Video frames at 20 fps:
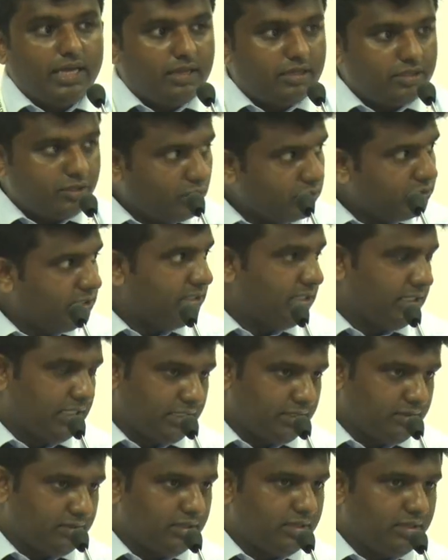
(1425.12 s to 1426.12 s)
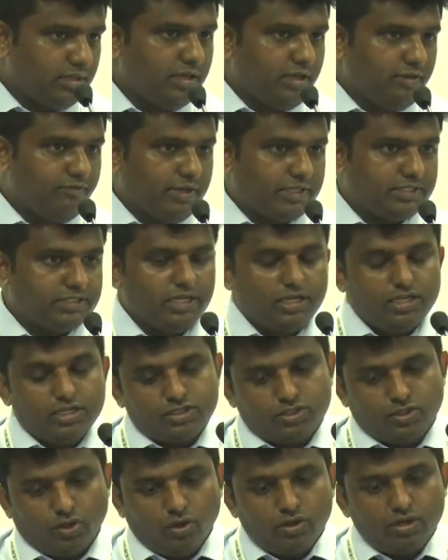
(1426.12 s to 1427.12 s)
toxicity effects.
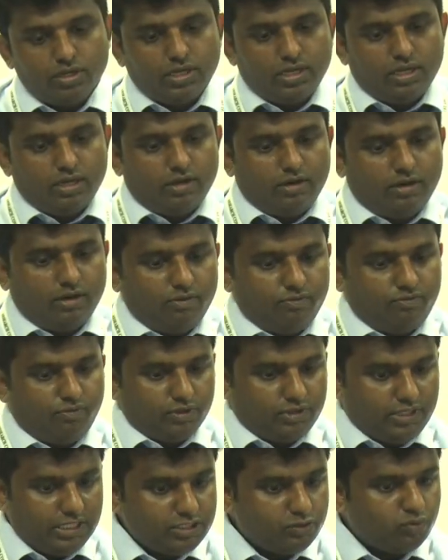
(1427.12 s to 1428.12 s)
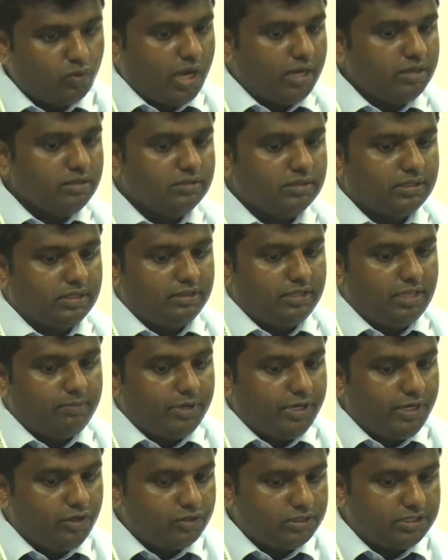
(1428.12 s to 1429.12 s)
So for this one, they
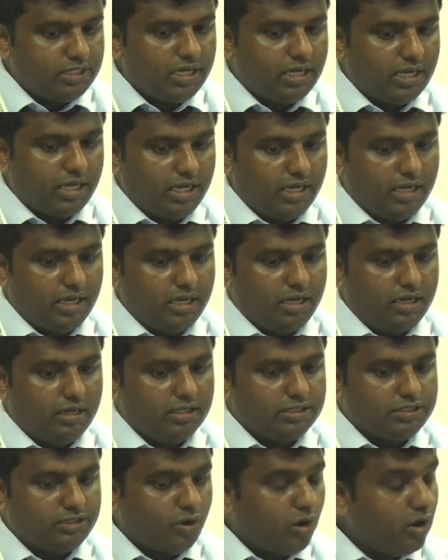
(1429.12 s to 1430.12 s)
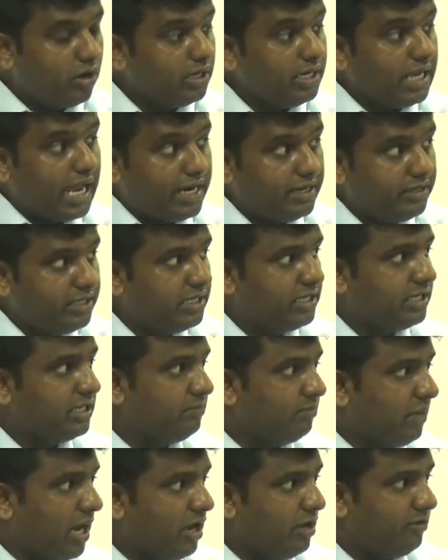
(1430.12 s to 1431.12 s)
produce a strongly adherent
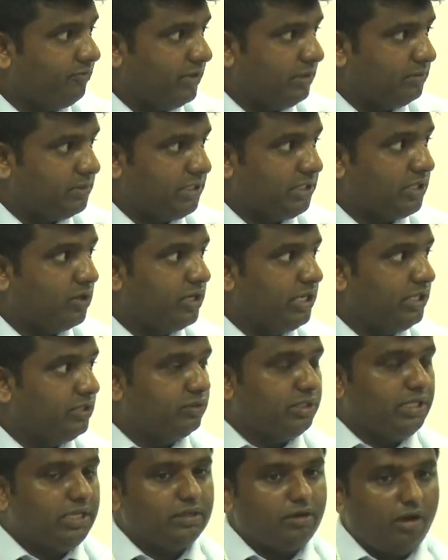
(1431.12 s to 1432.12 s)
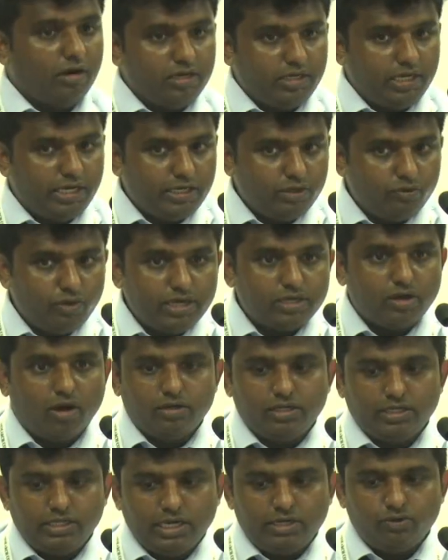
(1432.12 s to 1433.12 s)
biofilms according to the qualitative and
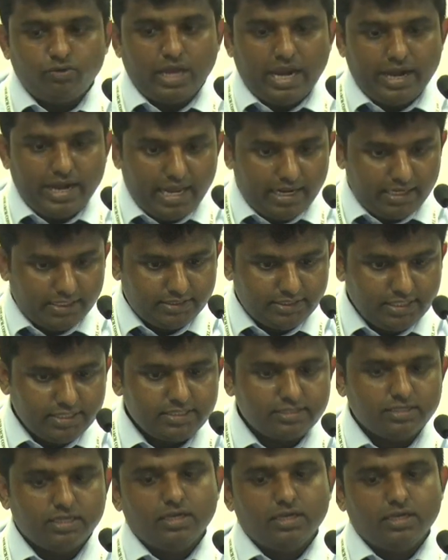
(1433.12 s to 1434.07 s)
quantitative analysis